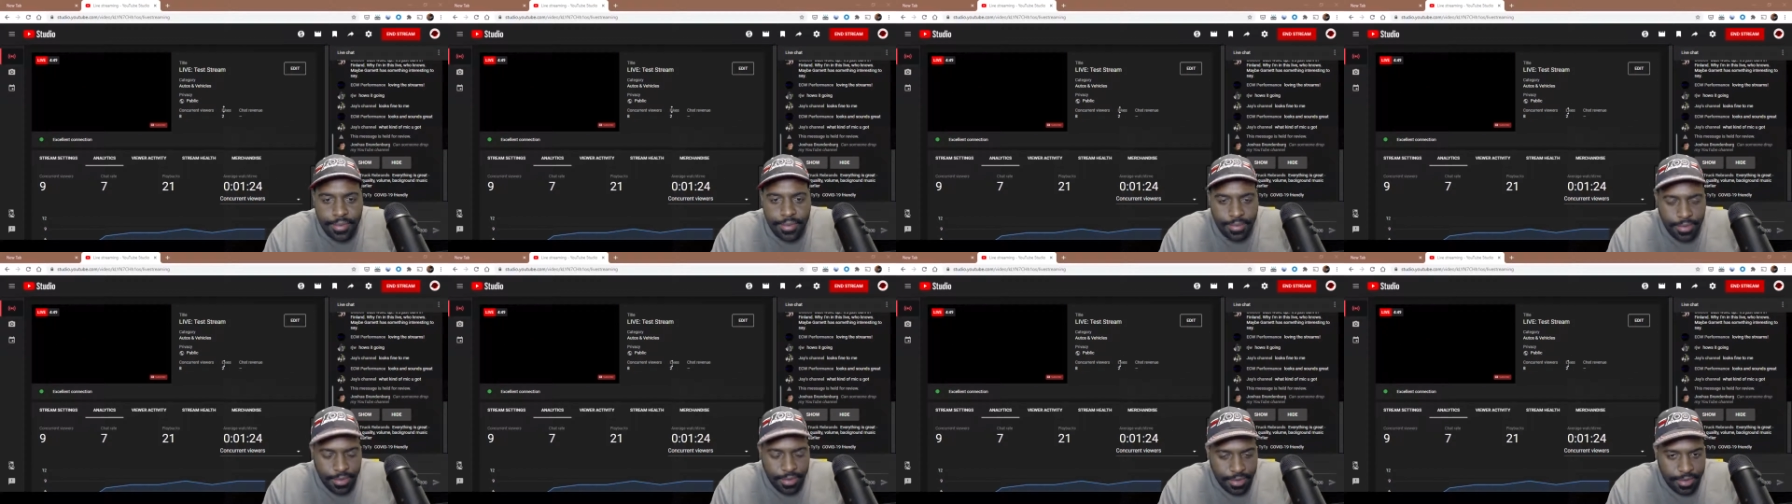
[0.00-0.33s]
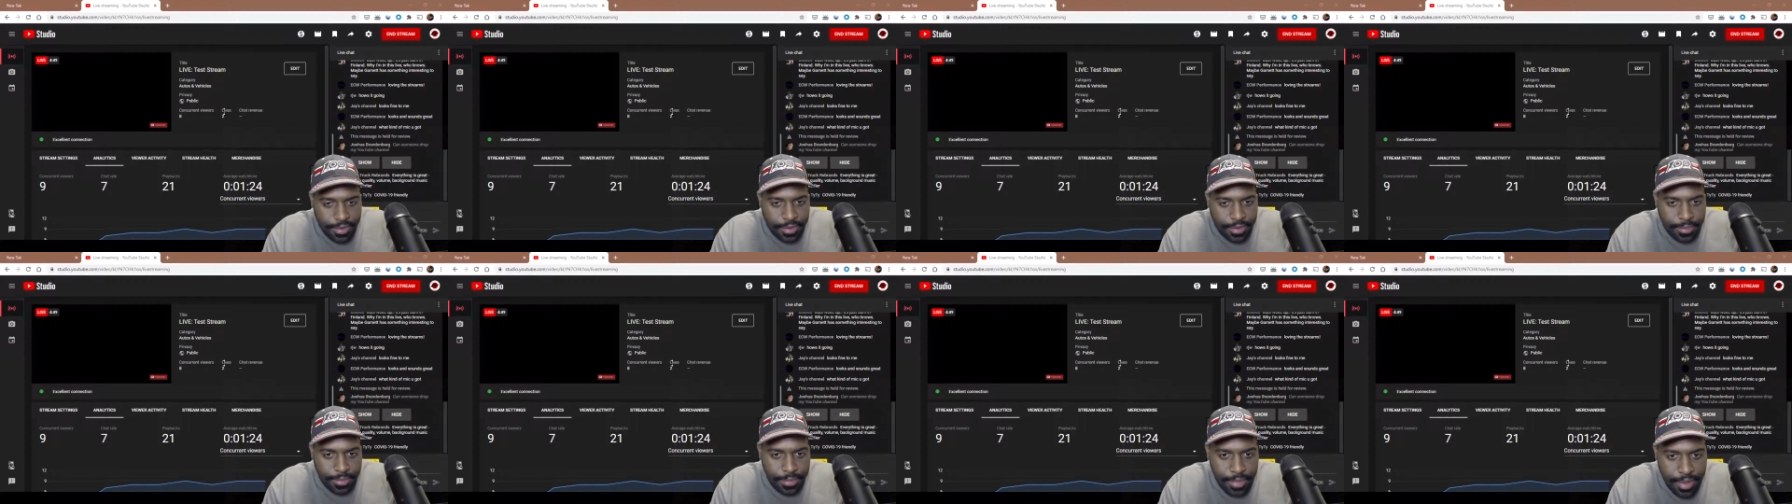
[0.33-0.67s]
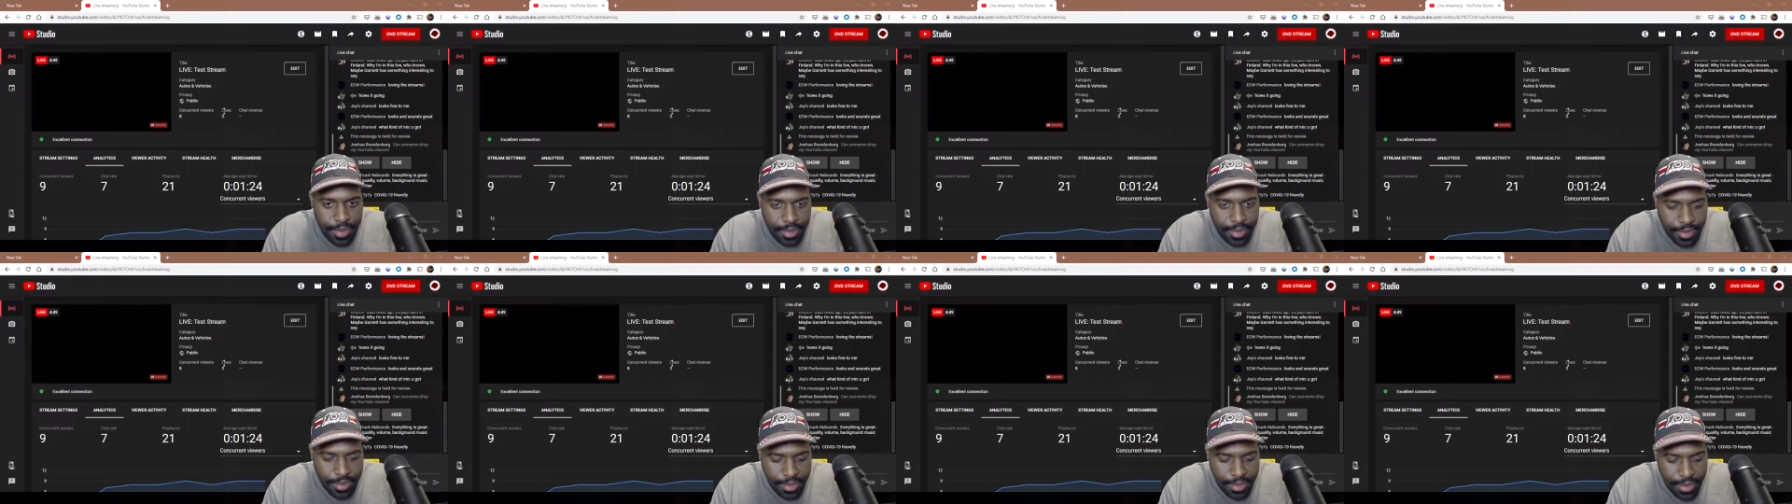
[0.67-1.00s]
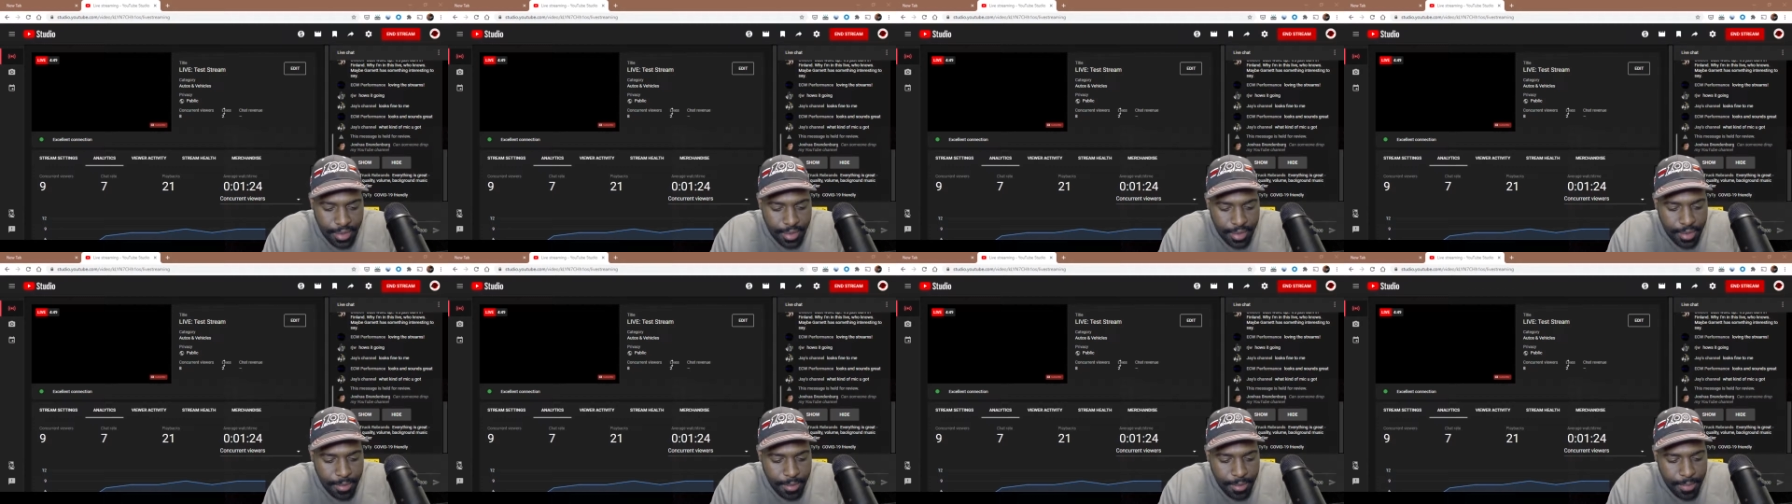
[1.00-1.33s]
was messed
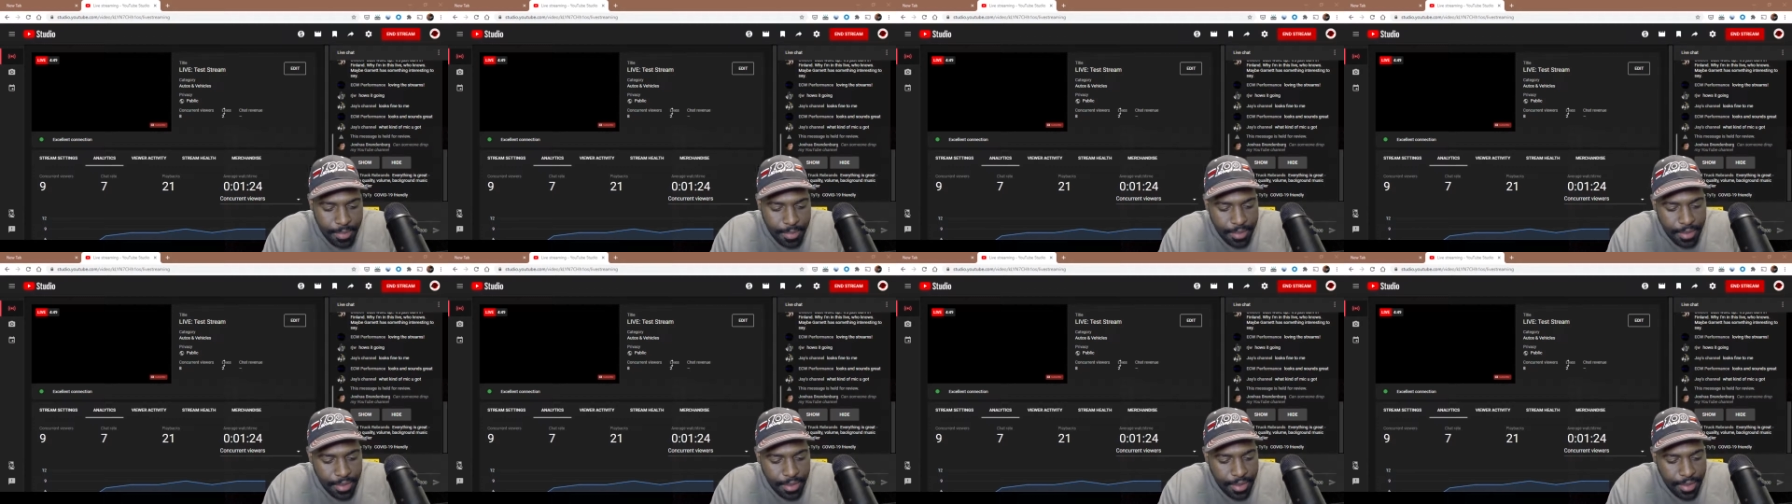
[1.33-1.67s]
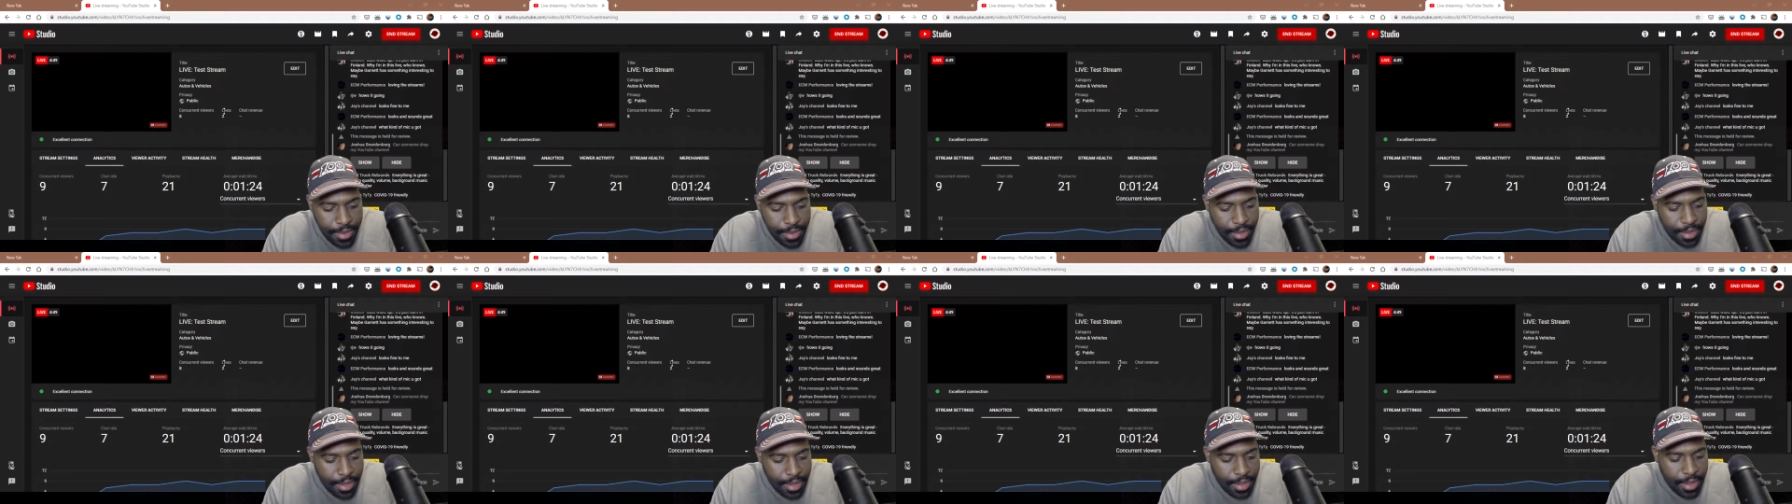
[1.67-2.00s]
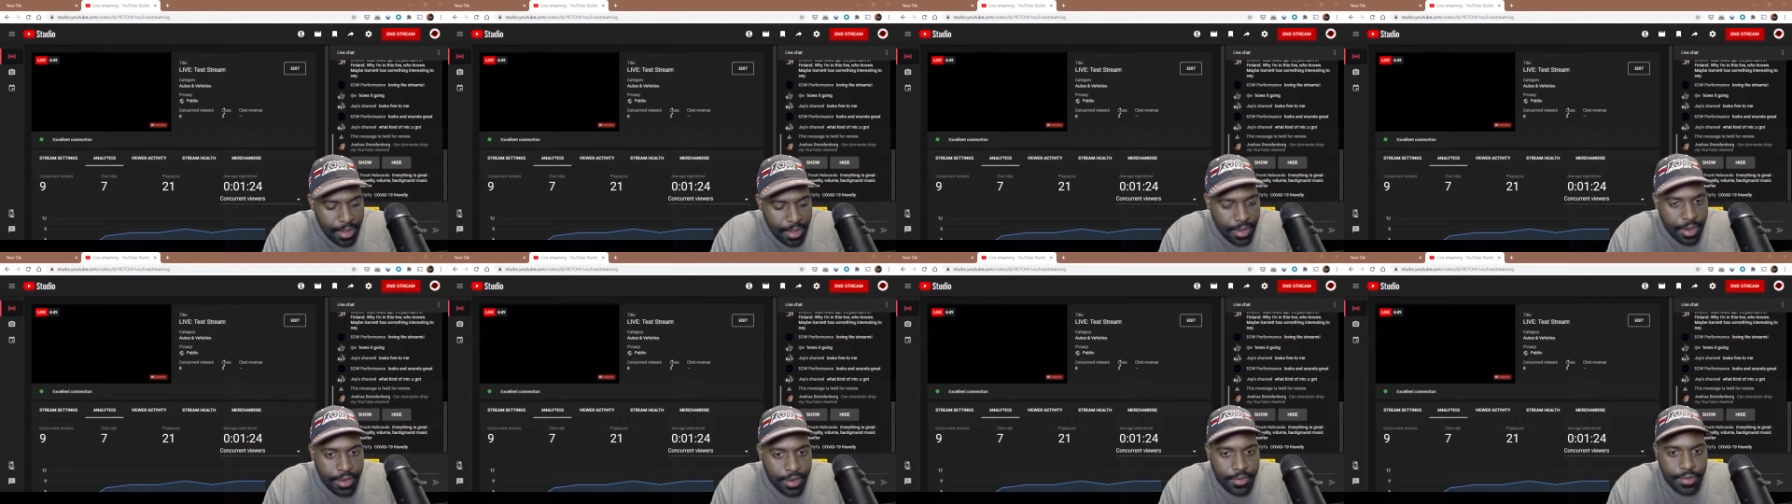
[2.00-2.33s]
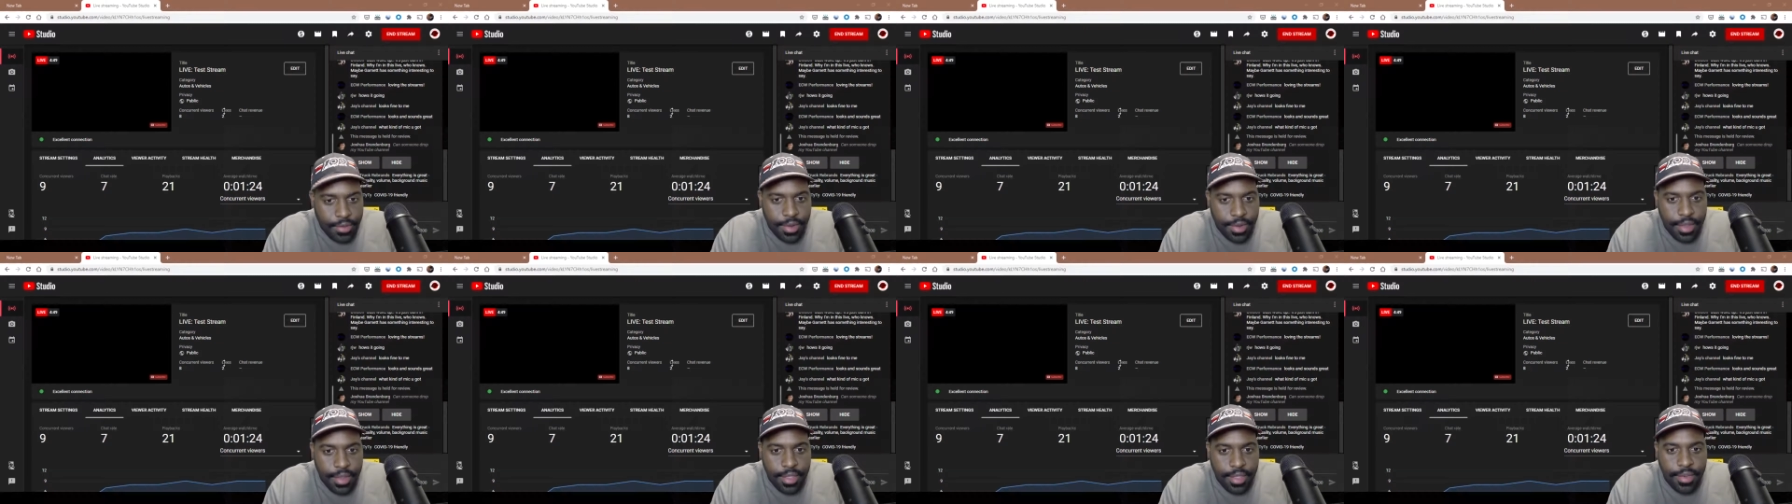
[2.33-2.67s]
up, And I
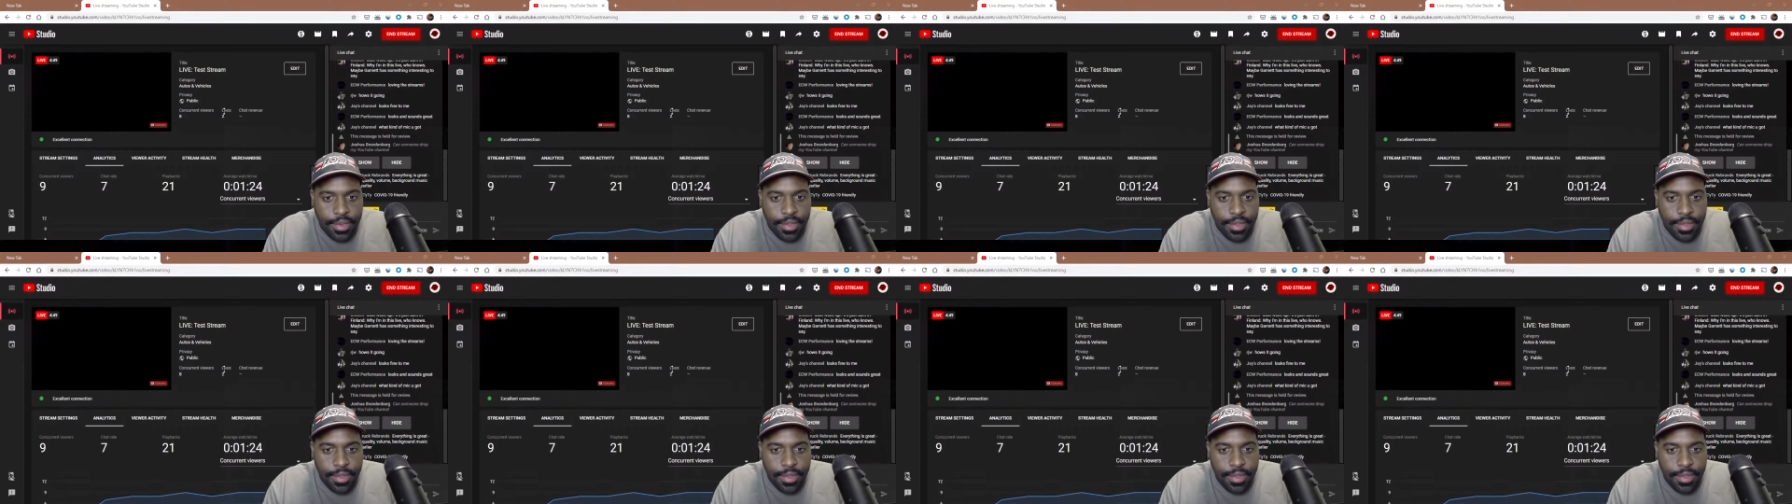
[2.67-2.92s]
tried this.